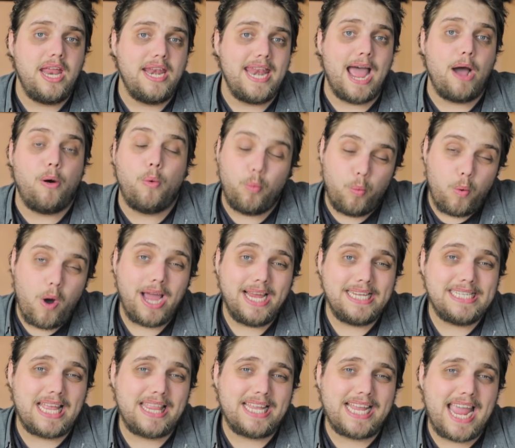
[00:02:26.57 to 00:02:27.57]
Now, why
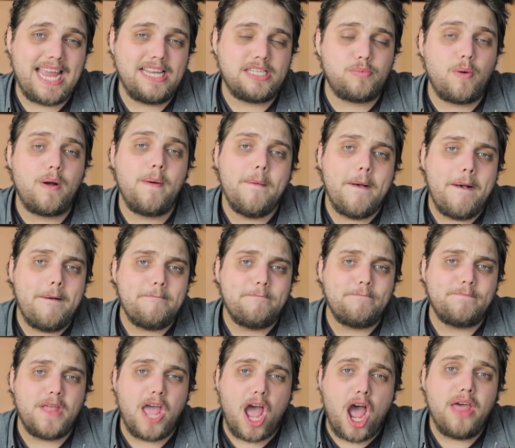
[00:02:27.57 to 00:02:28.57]
is that the case? Well,
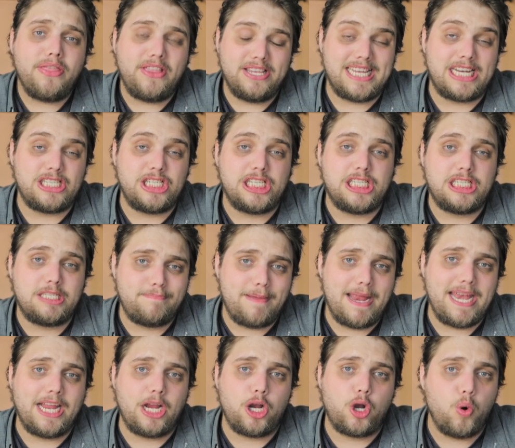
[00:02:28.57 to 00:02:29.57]
the Earth is actually
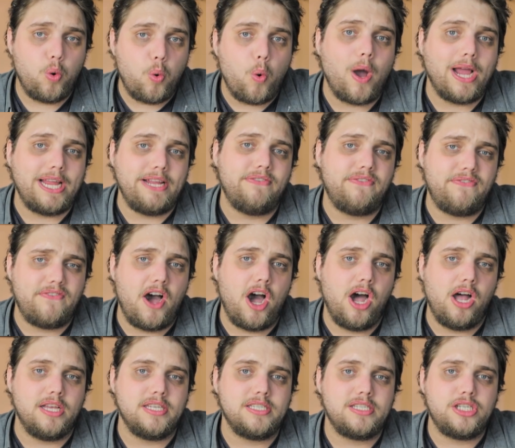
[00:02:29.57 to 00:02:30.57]
spinning quite
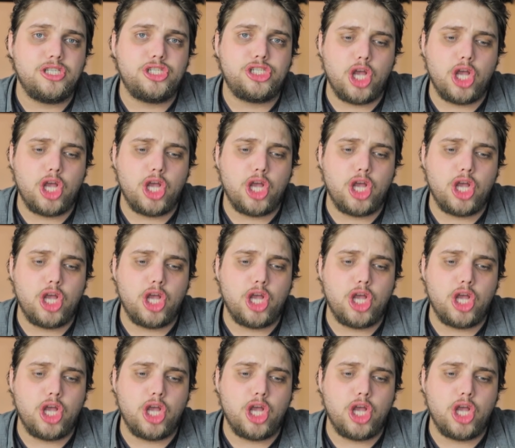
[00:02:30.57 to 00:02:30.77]
fast.